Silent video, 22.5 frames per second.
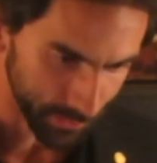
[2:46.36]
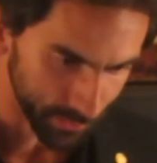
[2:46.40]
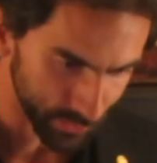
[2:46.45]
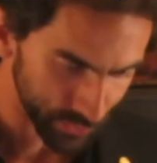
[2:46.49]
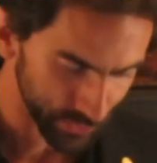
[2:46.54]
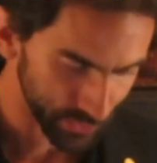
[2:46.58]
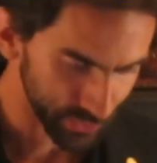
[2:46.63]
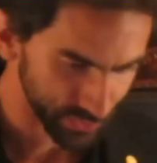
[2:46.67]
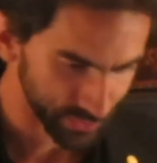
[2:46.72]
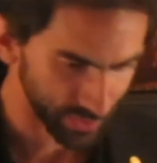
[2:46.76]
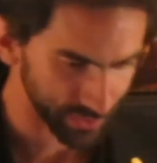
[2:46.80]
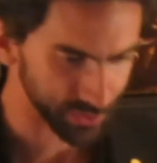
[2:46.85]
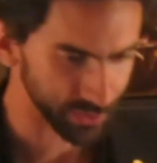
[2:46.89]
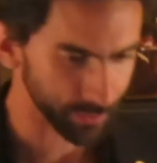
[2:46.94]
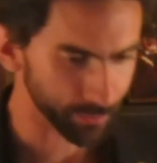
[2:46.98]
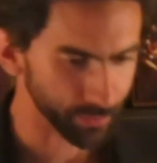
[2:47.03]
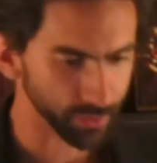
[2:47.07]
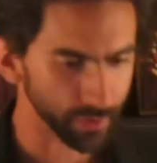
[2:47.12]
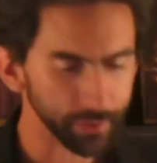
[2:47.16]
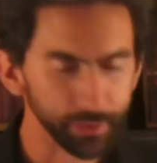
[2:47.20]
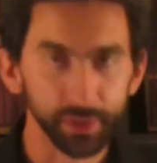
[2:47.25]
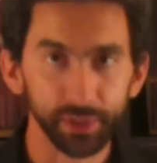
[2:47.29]
Just as a
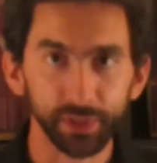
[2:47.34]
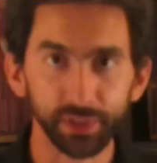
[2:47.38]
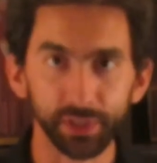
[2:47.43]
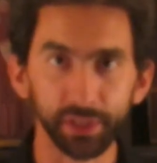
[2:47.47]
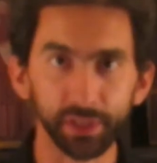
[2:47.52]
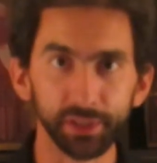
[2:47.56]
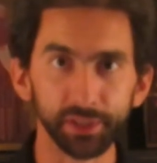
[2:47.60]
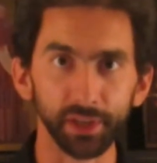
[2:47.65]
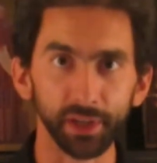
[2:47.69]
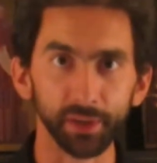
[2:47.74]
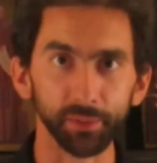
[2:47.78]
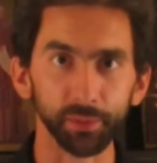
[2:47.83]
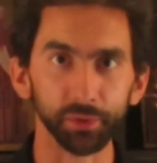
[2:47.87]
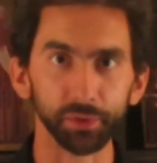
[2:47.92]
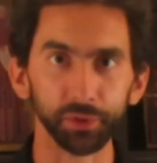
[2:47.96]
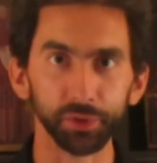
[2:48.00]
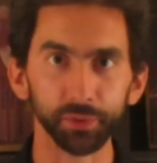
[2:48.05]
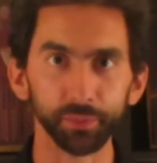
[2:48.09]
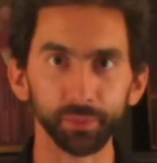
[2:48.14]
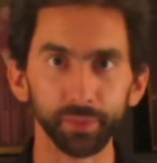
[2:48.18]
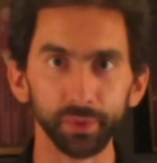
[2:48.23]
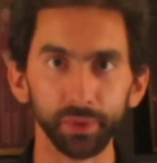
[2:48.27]
parenthesis, I'm a
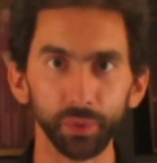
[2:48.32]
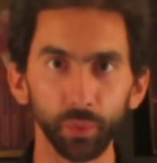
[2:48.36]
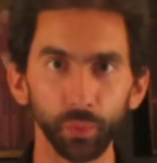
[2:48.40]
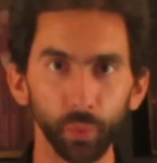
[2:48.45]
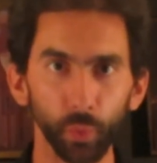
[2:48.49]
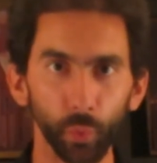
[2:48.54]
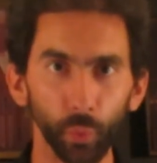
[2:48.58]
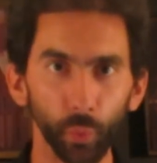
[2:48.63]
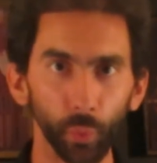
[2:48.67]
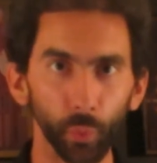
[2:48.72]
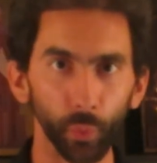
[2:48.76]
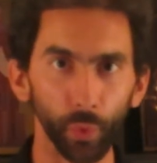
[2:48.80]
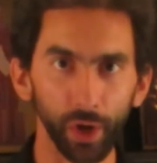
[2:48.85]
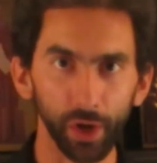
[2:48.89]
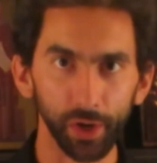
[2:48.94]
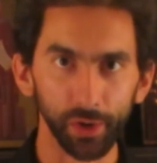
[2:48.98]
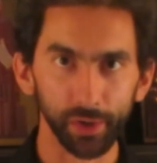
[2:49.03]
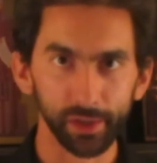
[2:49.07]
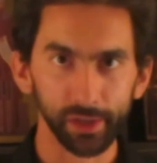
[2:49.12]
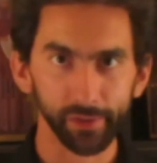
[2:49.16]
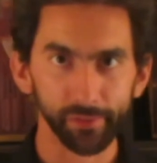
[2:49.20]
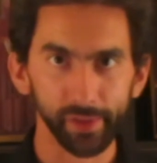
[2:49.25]
little bit
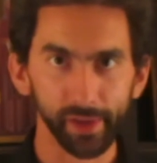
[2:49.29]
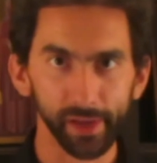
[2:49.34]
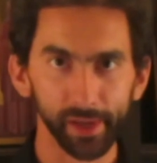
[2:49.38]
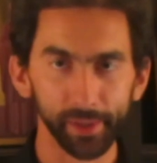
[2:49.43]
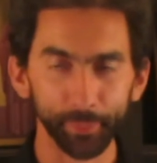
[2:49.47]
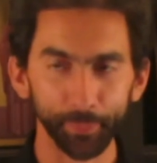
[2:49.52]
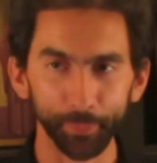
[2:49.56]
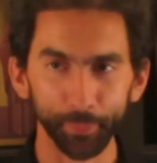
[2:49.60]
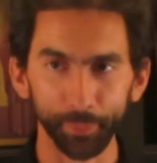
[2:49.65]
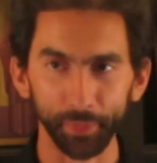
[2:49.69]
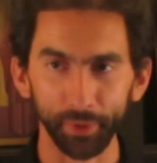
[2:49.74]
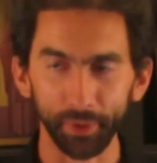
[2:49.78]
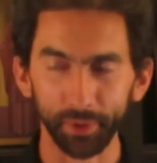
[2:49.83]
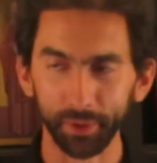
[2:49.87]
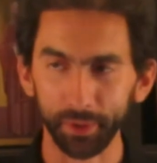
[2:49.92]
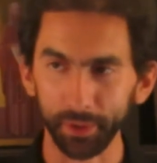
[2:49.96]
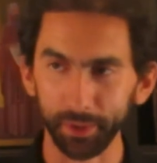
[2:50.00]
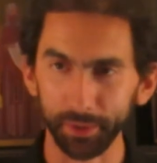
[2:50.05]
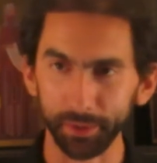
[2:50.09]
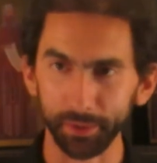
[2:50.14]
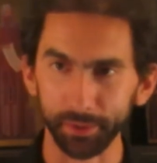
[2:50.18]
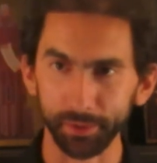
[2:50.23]
wary of that
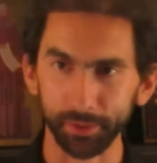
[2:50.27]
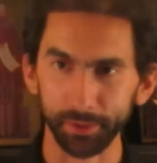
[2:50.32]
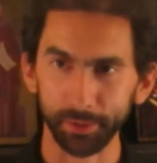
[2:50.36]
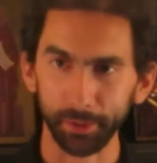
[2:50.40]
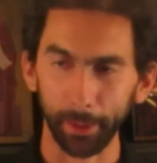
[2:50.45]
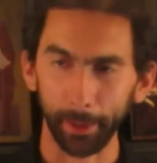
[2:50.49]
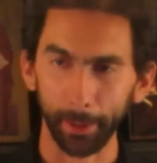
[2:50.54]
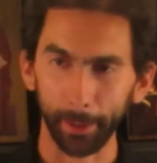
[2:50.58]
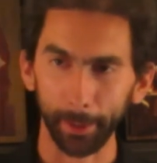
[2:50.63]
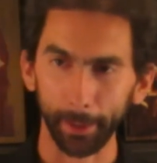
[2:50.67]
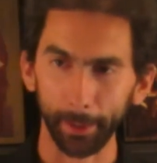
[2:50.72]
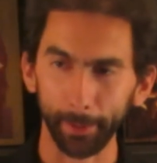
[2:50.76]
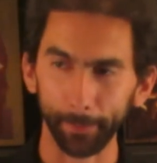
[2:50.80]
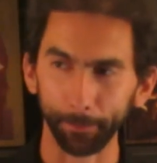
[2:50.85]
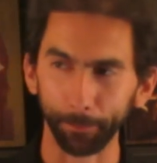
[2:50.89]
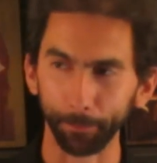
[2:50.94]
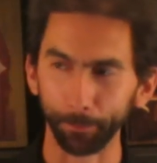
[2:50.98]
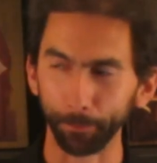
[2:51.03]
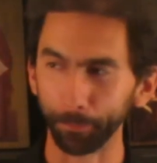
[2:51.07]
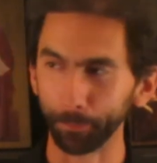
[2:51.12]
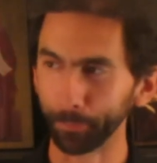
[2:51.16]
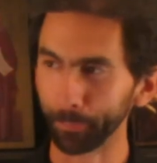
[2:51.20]
because
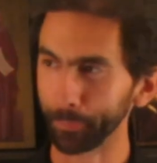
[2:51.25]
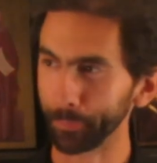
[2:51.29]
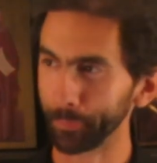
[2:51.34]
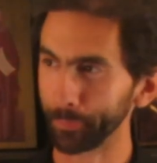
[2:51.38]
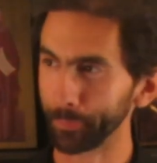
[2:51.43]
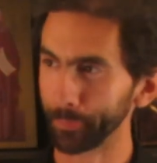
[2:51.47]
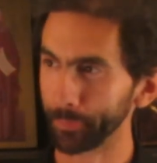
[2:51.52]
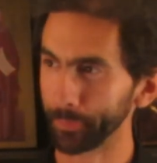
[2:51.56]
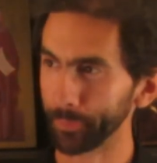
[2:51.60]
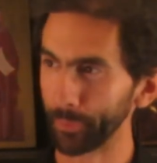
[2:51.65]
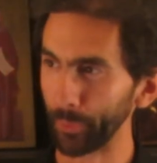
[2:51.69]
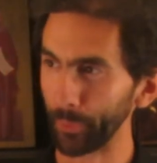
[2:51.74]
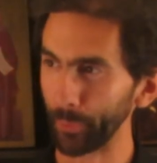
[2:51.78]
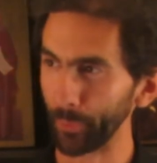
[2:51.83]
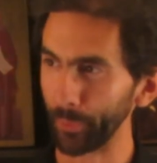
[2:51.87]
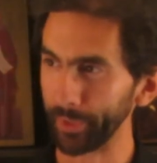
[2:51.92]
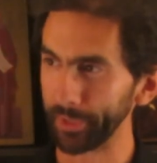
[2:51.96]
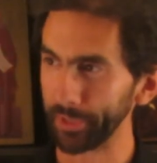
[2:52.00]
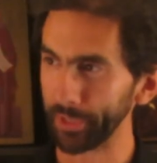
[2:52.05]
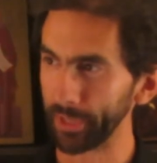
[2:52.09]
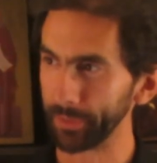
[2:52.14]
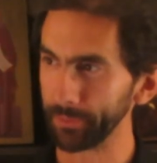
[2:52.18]

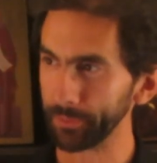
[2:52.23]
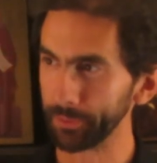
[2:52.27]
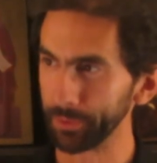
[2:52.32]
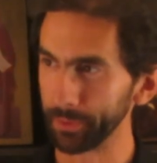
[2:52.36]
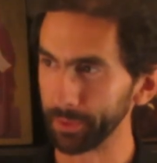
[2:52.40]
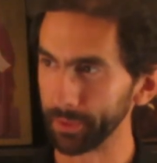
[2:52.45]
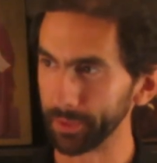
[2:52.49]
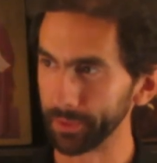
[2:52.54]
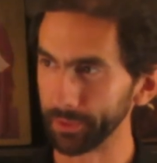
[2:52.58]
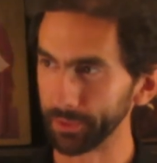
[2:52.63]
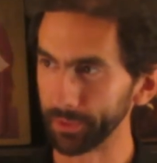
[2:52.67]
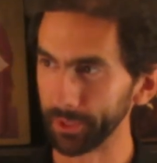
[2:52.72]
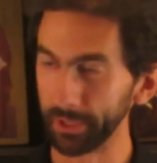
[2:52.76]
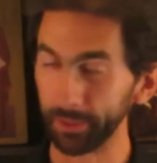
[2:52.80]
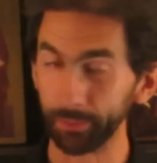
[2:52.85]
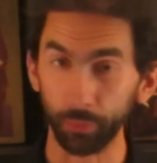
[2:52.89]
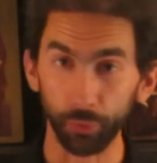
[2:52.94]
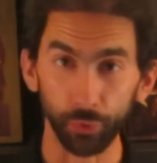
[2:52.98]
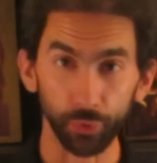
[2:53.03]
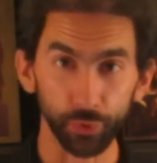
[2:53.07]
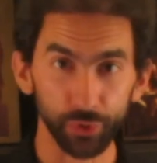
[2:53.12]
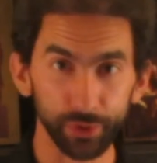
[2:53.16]
when it came to things like
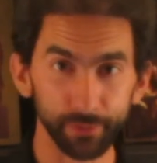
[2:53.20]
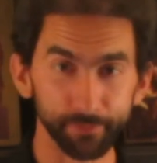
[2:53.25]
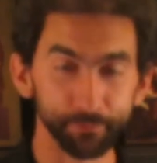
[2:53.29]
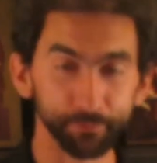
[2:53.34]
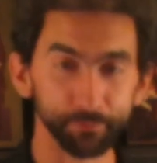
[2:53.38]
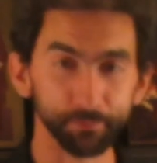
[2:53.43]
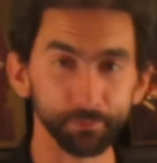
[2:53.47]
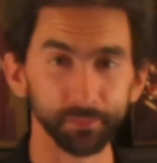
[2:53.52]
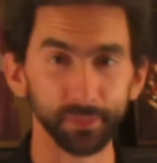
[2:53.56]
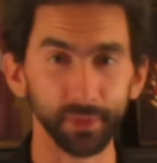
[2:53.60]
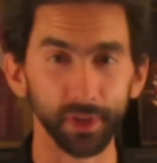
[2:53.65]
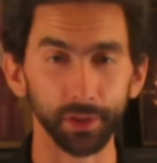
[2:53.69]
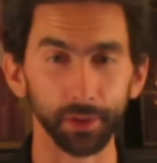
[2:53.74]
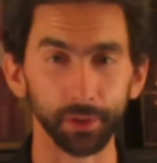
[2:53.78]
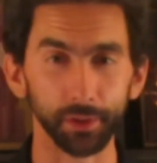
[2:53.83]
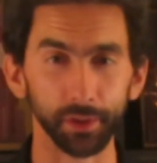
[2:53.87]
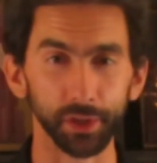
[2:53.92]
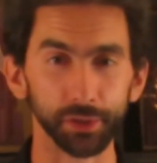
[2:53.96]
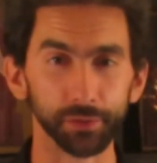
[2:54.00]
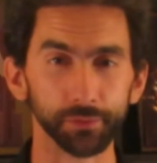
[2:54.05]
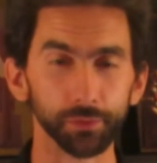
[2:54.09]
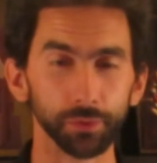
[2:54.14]
abortion in the
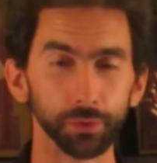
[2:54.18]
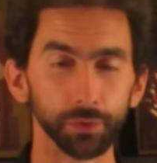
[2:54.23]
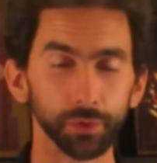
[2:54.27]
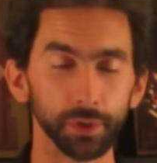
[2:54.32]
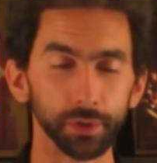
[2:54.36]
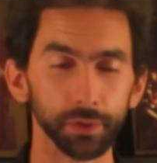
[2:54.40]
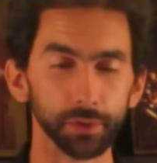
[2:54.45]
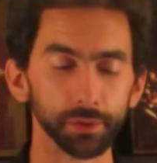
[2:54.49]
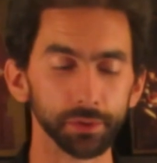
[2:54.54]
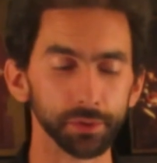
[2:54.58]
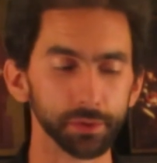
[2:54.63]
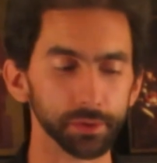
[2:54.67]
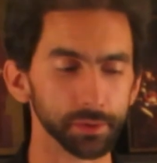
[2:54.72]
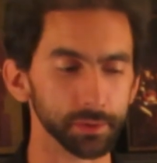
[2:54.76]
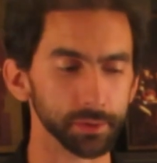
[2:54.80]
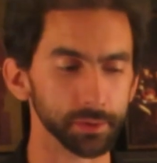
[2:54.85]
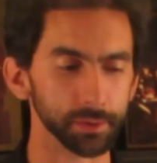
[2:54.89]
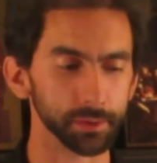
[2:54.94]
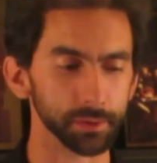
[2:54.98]
last few years,